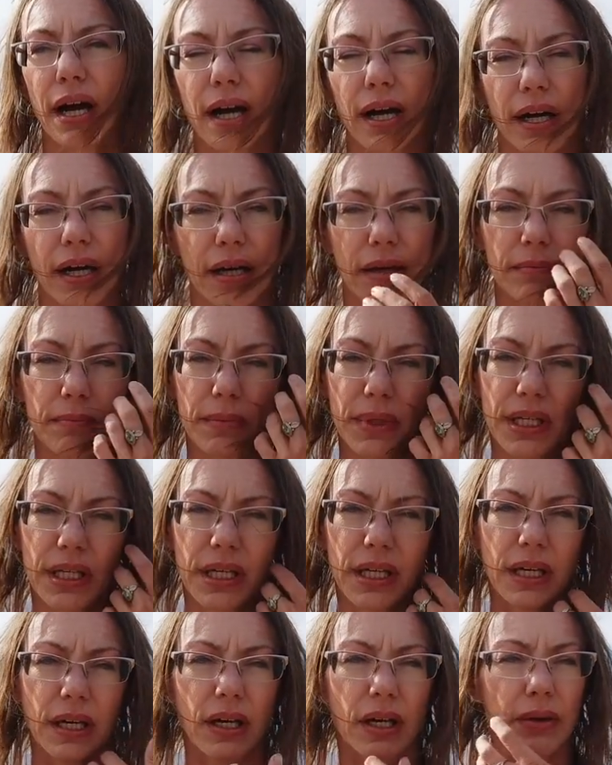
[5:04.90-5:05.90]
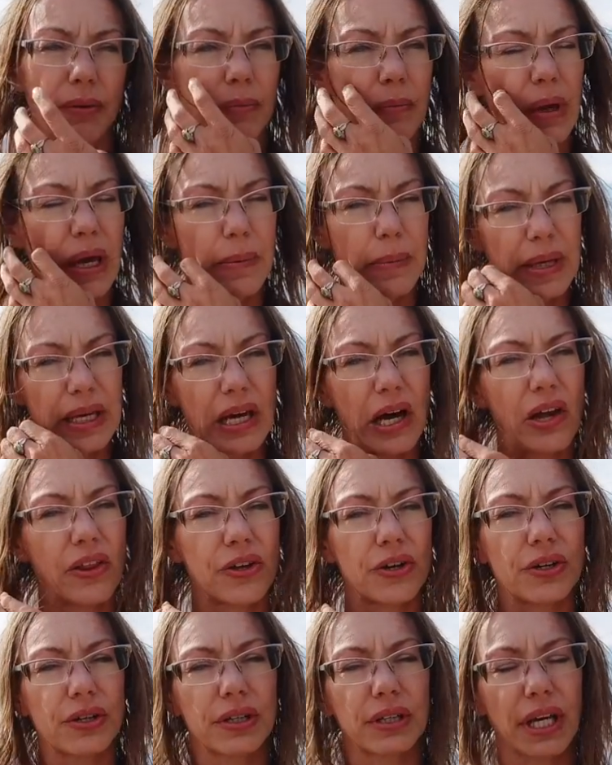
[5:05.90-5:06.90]
Um, maybe
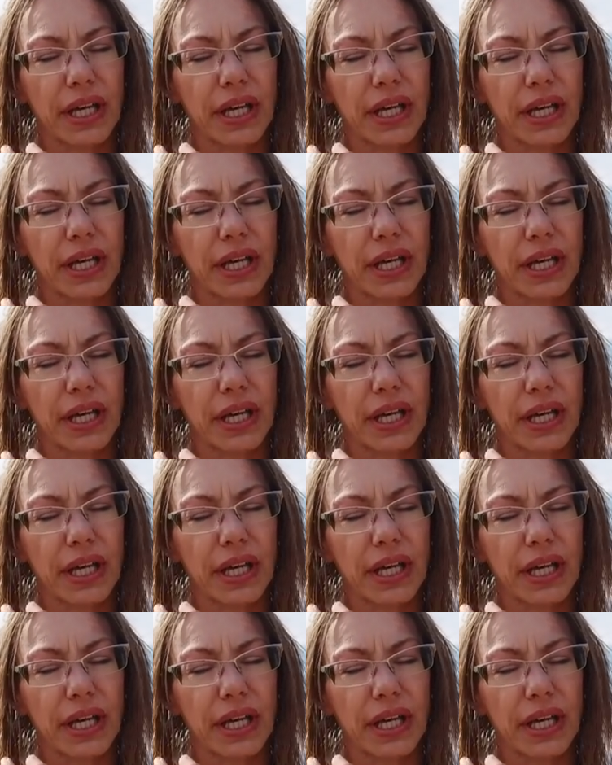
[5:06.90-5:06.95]
other,